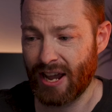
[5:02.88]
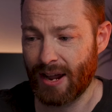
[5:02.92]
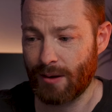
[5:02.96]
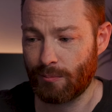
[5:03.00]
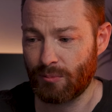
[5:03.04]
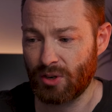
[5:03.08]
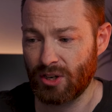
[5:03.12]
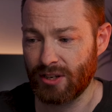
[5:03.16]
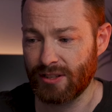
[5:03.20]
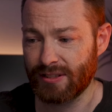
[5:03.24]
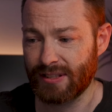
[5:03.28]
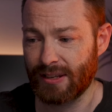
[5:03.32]
of
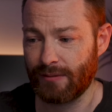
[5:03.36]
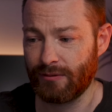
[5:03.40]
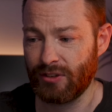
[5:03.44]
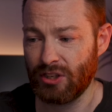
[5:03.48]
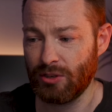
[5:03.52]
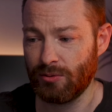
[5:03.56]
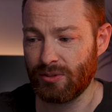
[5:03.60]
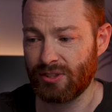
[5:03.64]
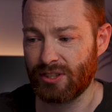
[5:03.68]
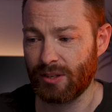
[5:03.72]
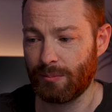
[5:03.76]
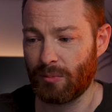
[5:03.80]
cameras. I've
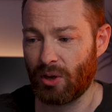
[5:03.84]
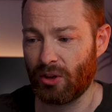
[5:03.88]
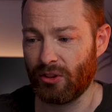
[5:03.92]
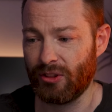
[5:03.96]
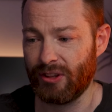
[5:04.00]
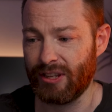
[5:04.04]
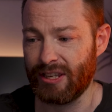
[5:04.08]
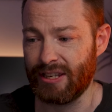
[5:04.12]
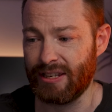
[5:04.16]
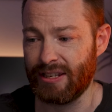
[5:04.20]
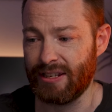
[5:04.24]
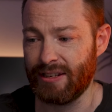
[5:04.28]
used them
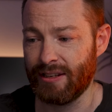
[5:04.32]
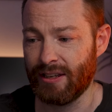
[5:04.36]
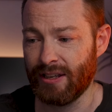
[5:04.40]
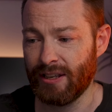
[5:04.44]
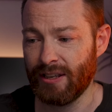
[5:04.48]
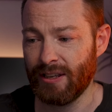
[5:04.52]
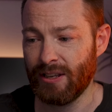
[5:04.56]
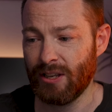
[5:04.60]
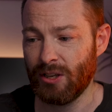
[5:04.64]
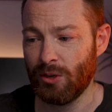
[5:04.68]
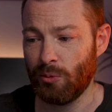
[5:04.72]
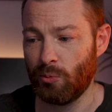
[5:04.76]
on the
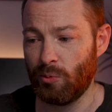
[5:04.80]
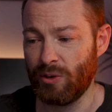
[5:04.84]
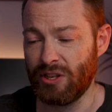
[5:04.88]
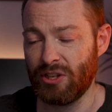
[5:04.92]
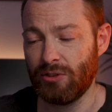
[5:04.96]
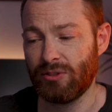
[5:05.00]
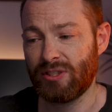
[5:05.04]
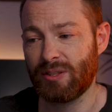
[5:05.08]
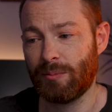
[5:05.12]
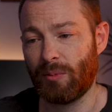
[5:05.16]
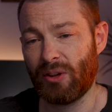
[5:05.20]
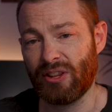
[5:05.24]
we use